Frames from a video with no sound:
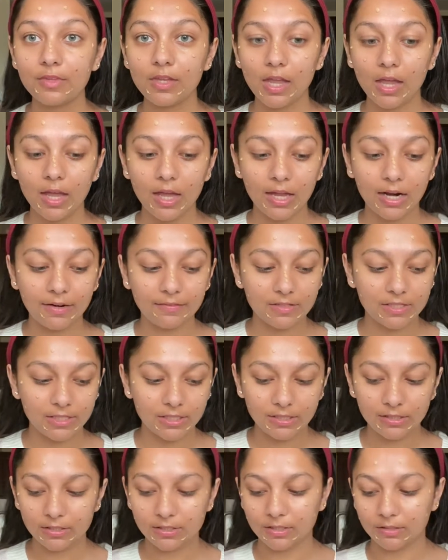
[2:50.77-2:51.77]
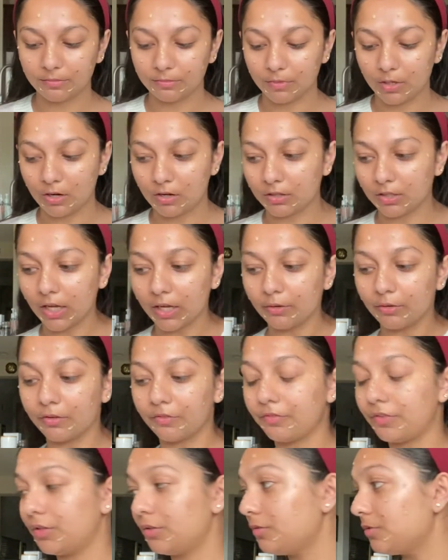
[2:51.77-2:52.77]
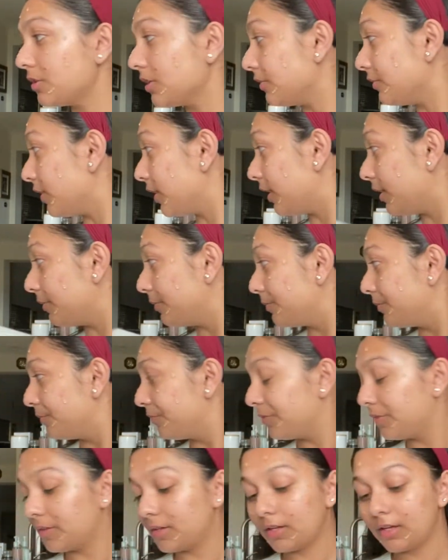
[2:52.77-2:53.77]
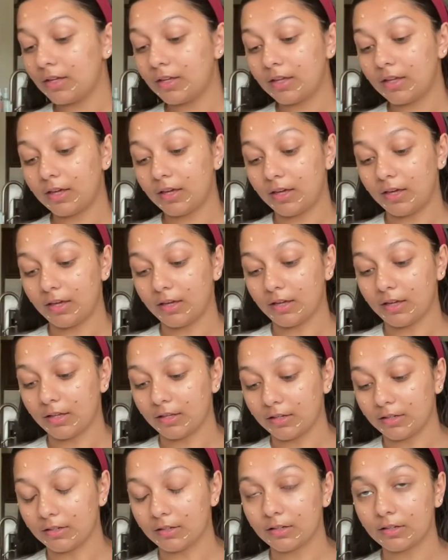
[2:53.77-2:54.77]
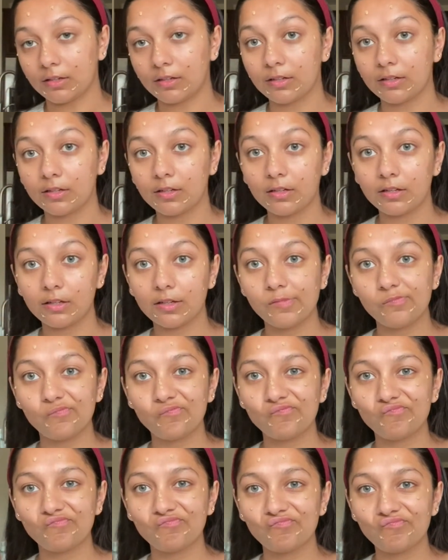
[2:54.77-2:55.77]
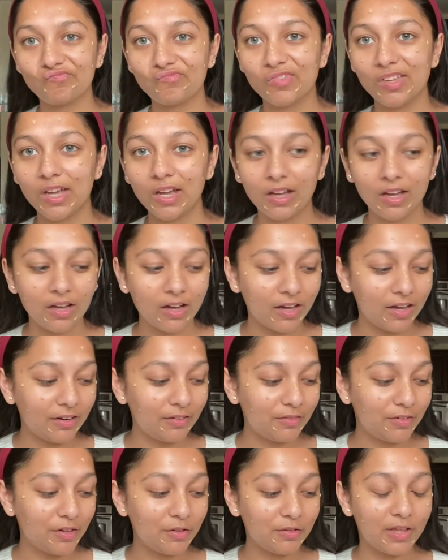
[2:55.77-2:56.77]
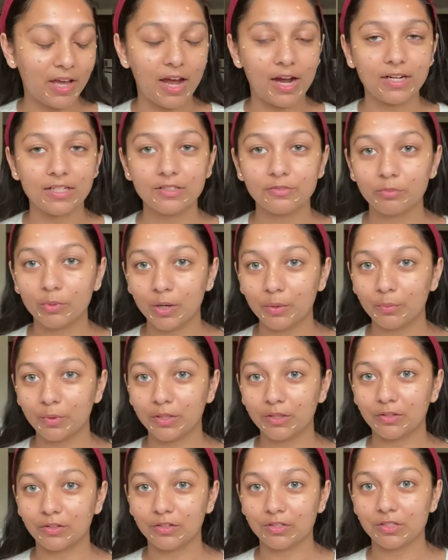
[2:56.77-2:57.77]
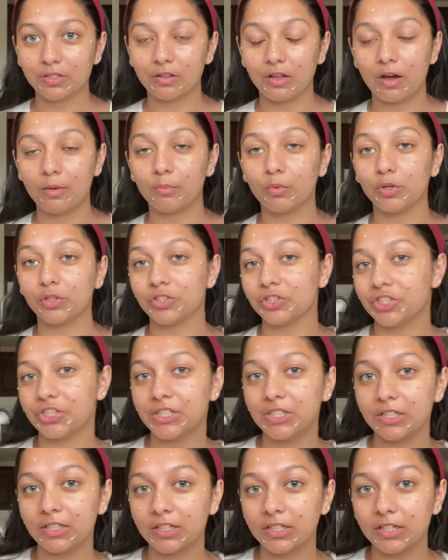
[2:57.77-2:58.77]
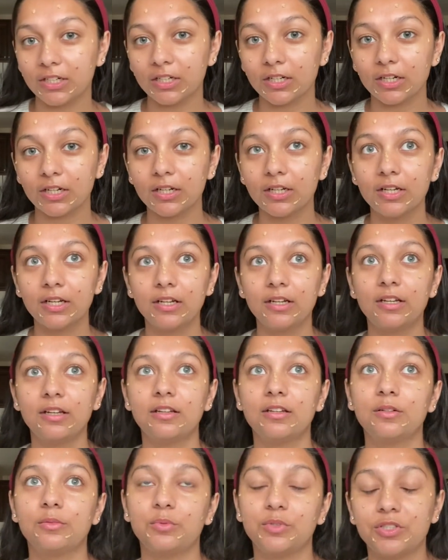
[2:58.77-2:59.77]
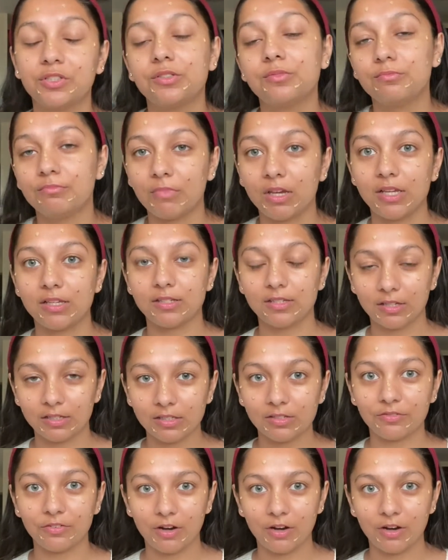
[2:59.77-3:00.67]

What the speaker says: And I've seen some online reviews of it, and I don't know, the activewear one looks a lot more sheer, which makes sense for